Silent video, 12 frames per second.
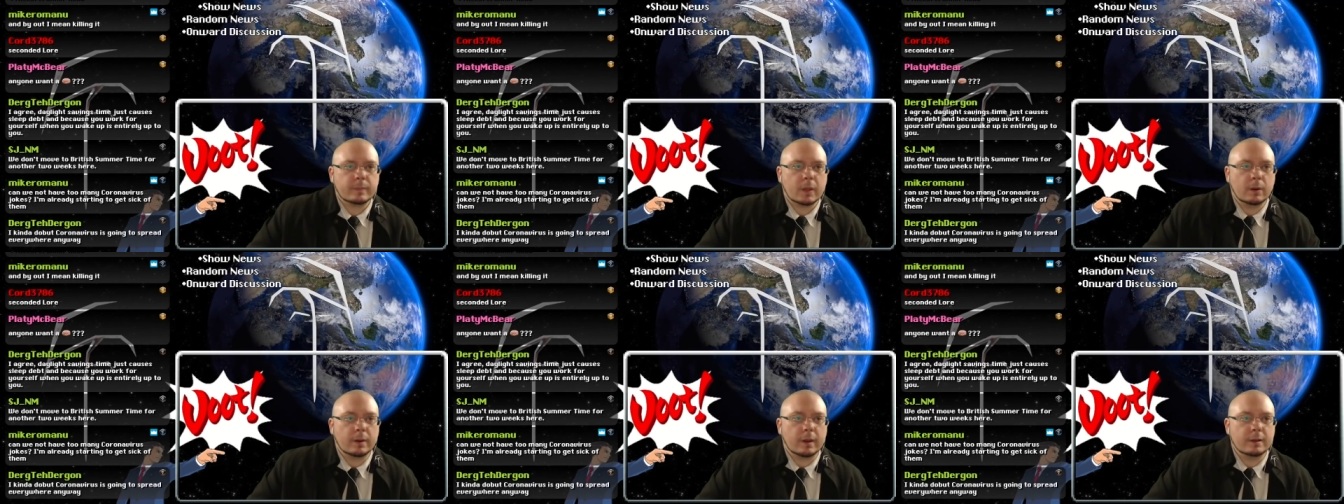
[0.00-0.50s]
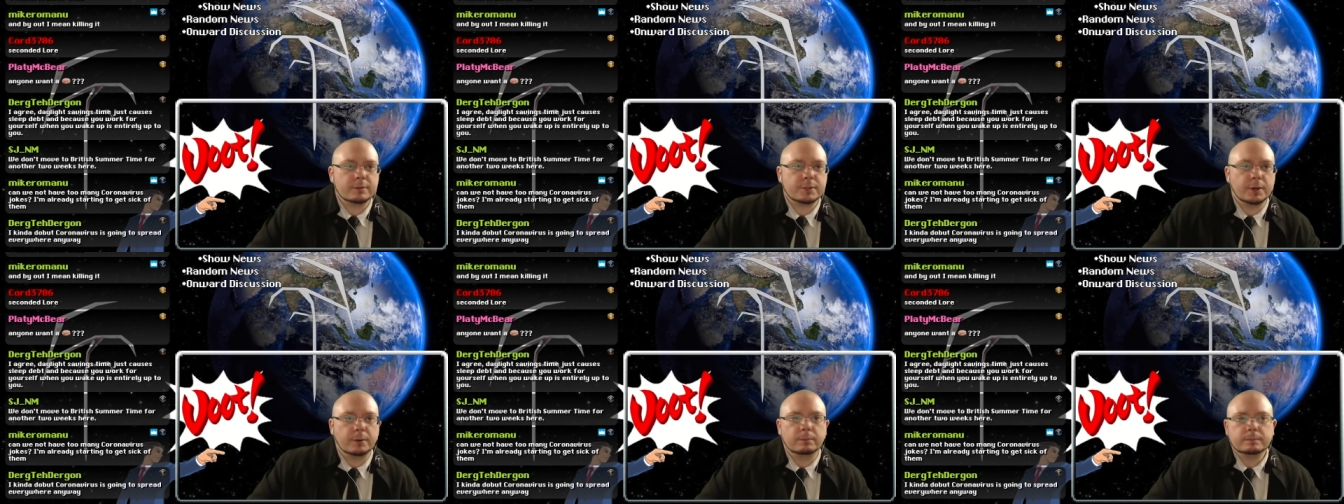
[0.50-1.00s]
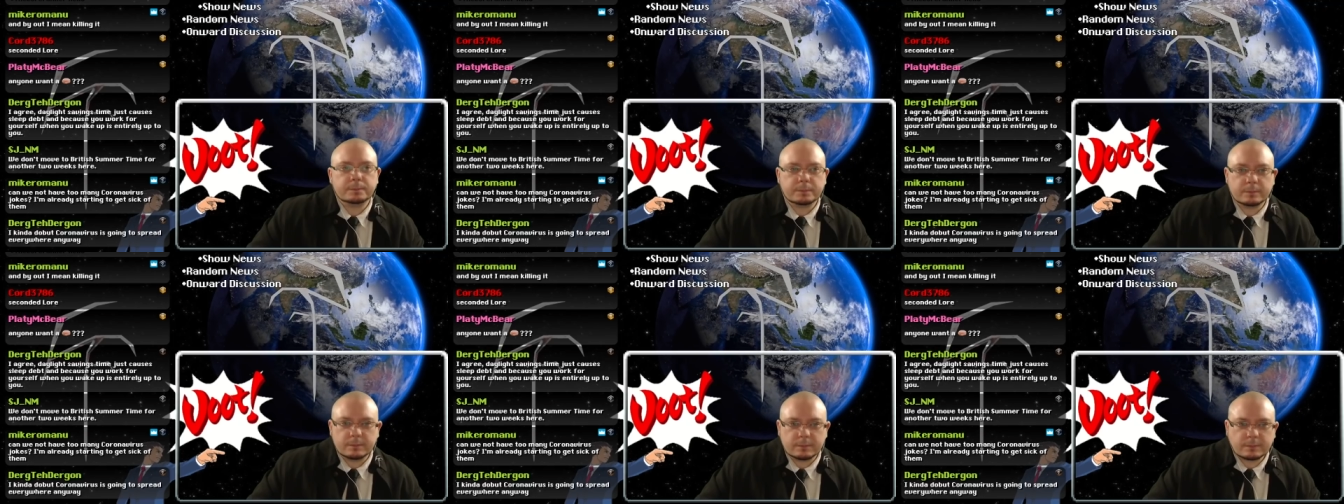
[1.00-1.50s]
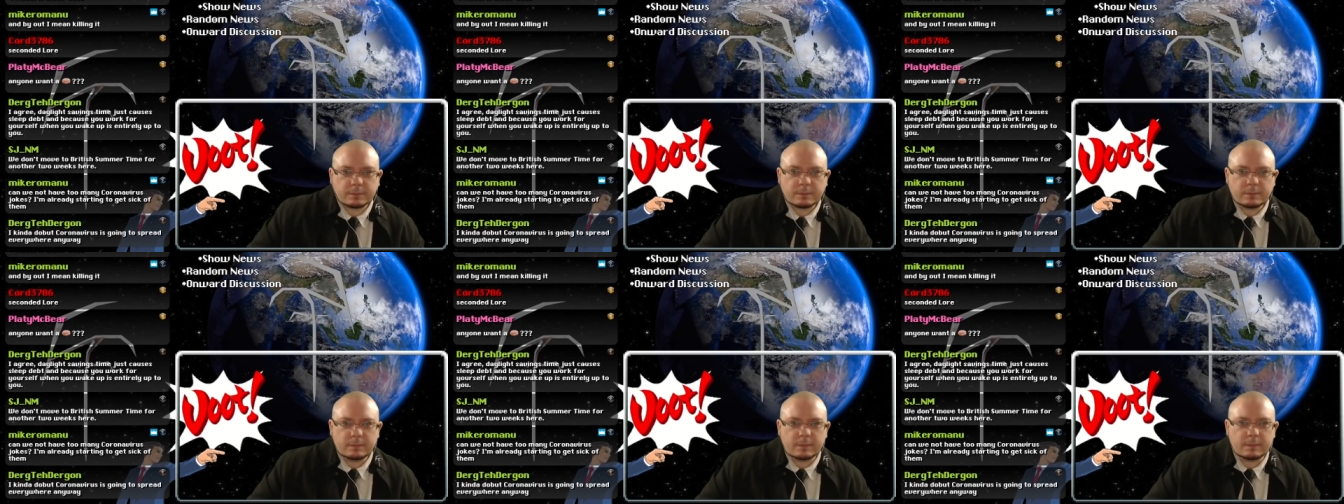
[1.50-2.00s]
Okay, so
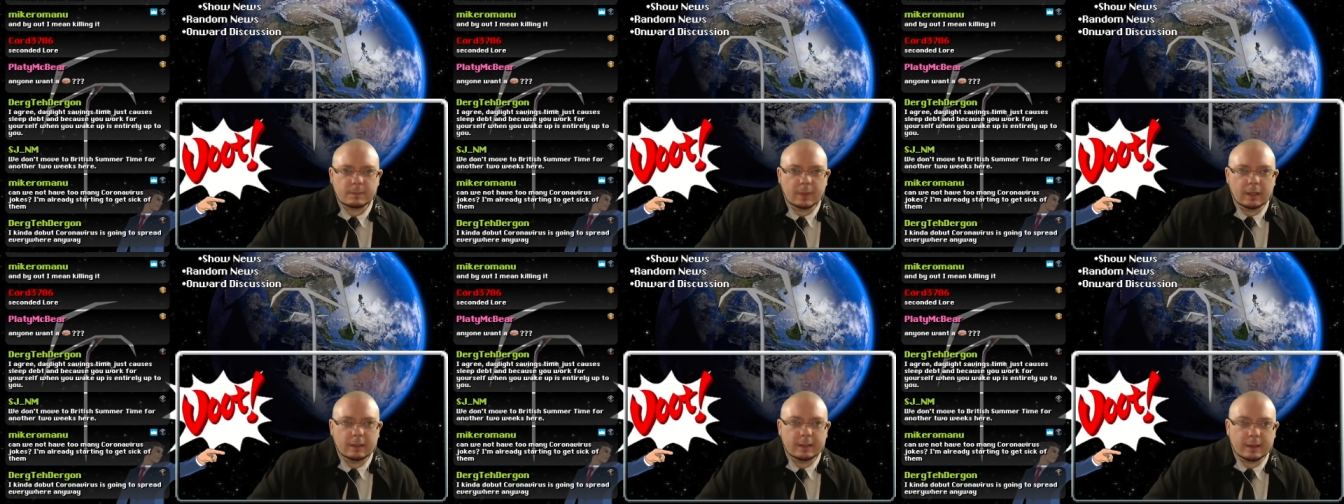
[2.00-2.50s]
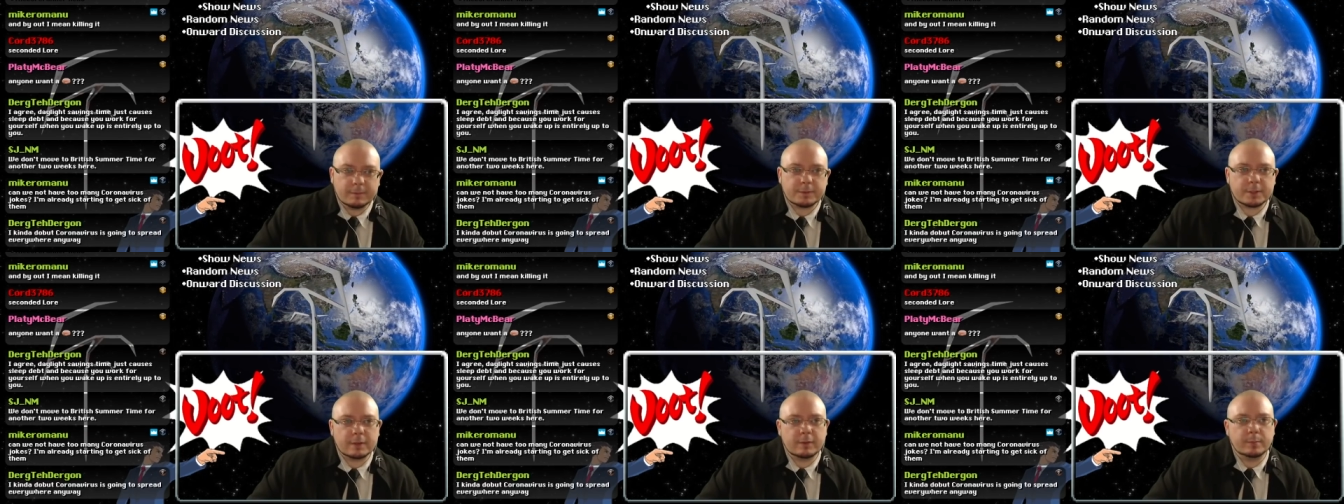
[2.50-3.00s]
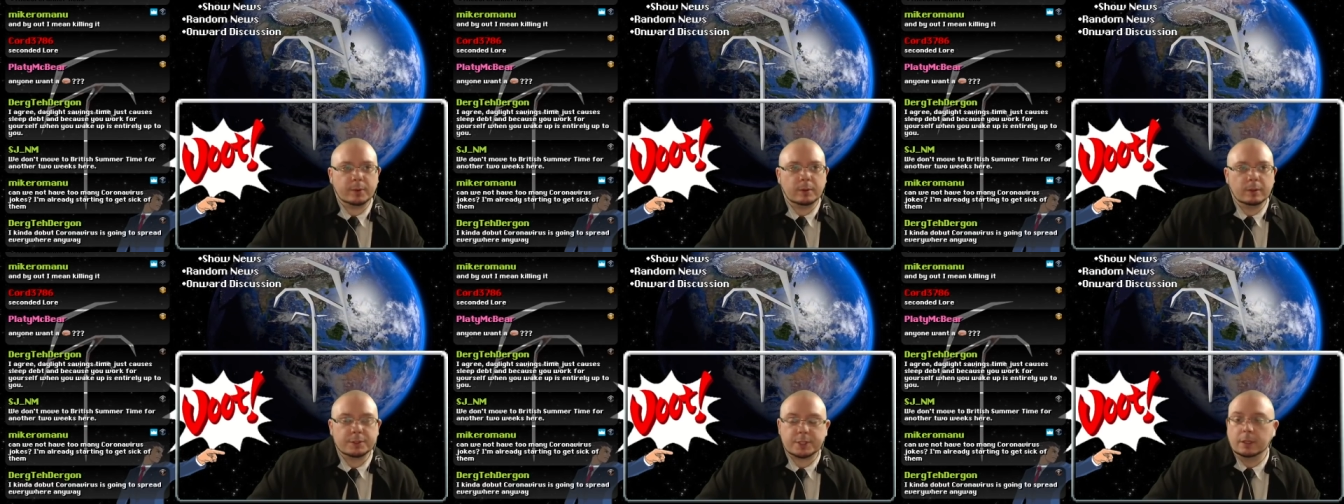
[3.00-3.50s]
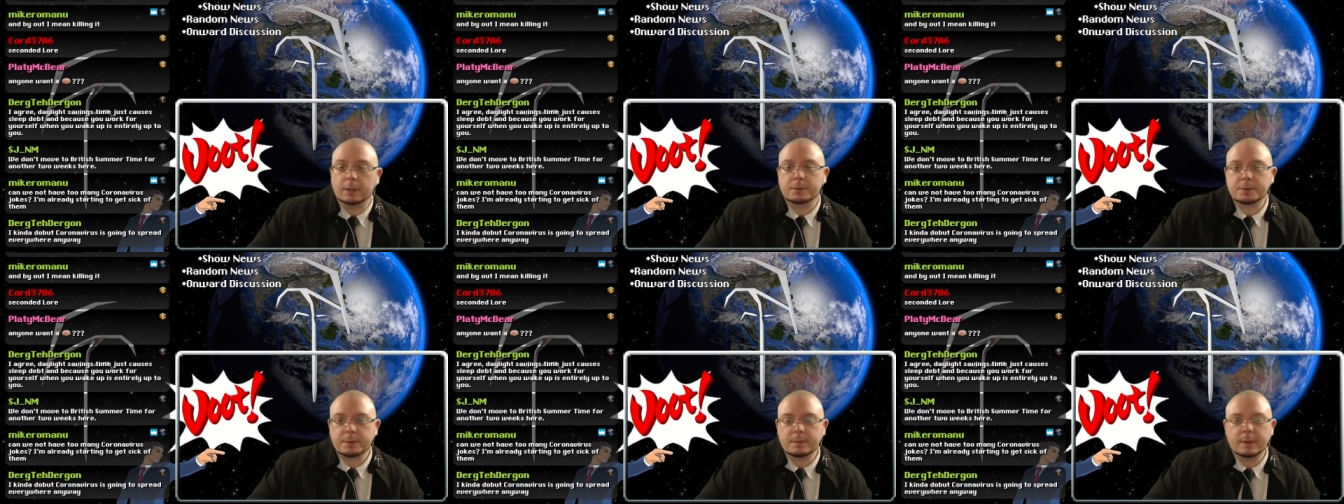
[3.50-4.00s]
the FF7 poll is
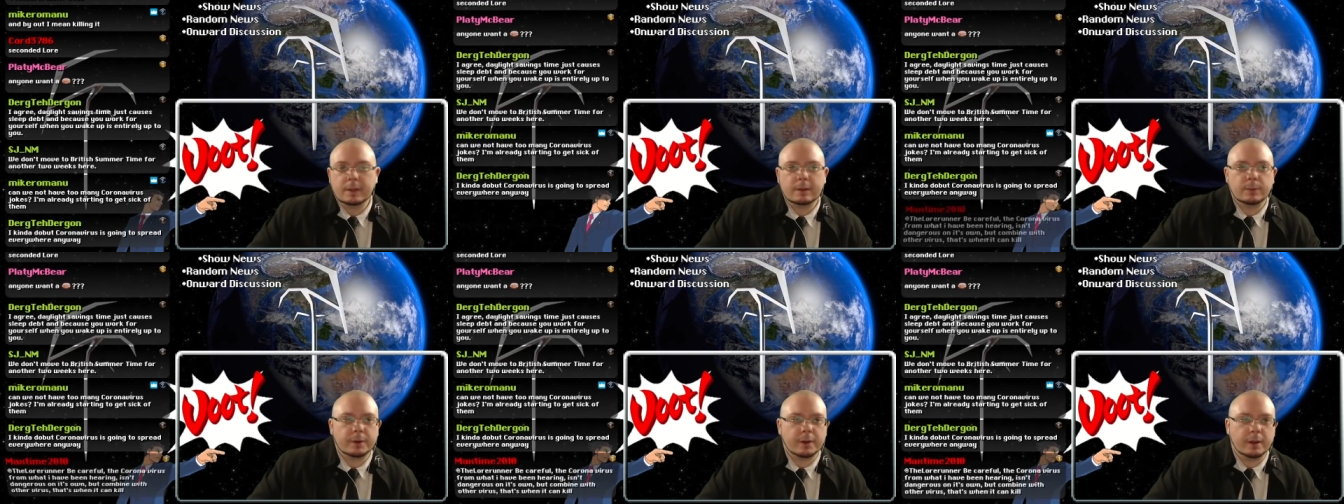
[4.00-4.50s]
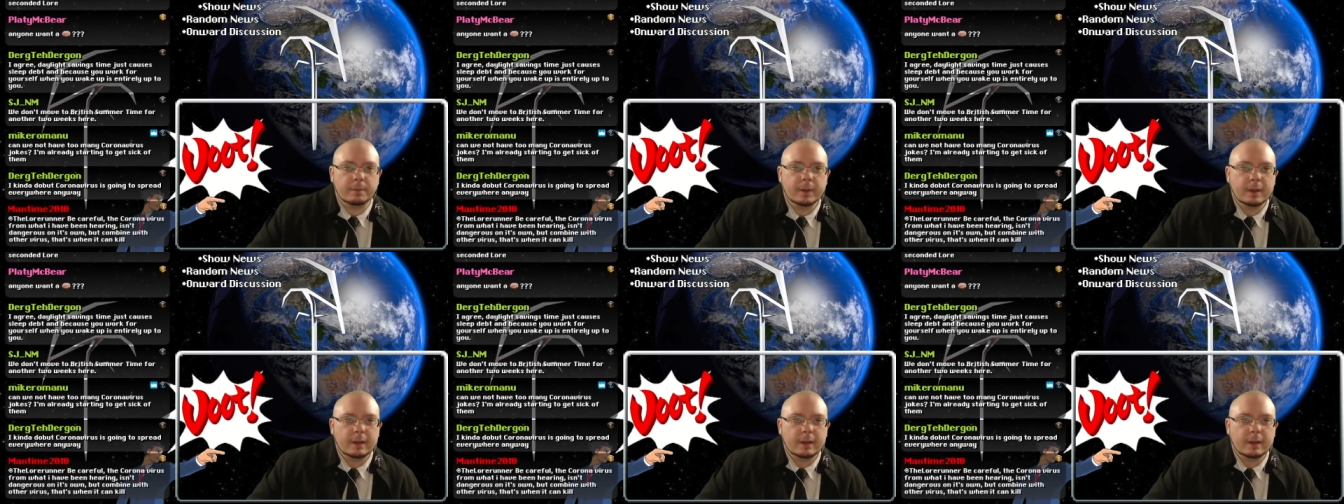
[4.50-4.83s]
closed. We're done.